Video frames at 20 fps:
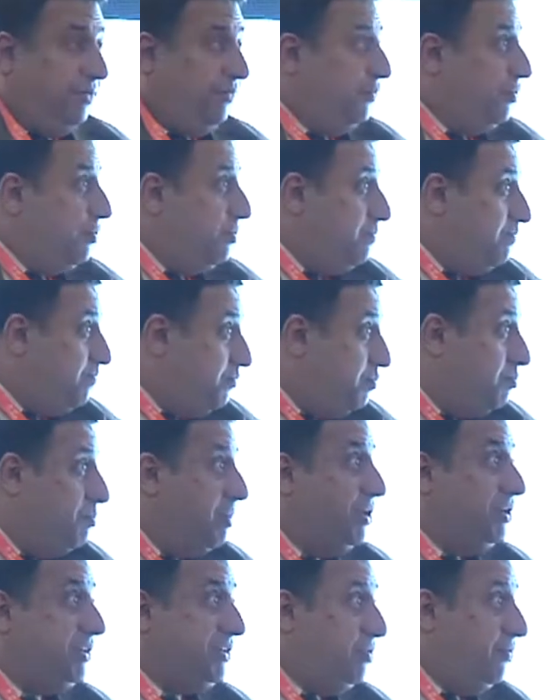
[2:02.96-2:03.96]
from
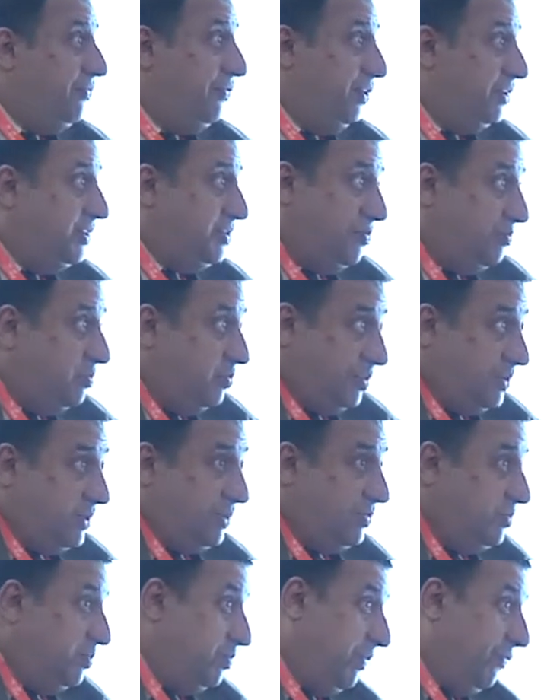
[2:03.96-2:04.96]
Ministry of Health
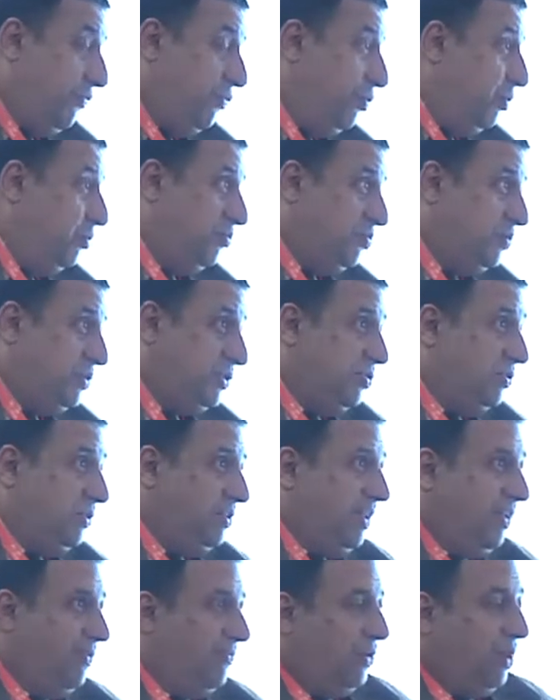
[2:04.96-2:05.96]
before it was not
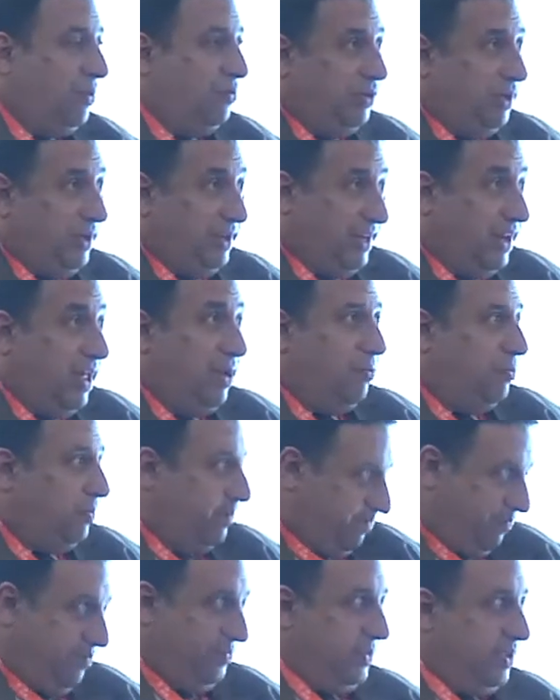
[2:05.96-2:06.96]
available like now.
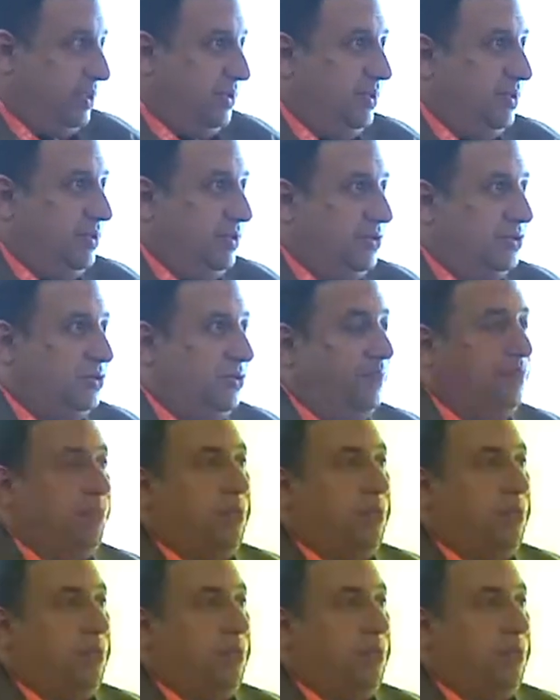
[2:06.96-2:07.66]
So